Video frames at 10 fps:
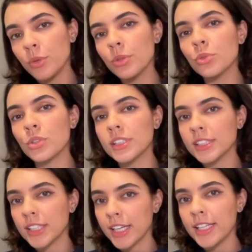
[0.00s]
will
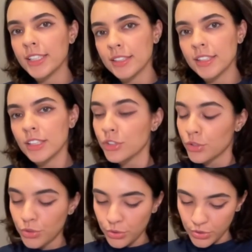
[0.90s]
translate this
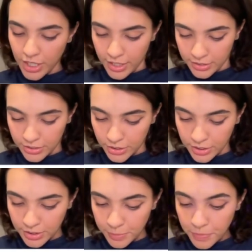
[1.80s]
to the answers.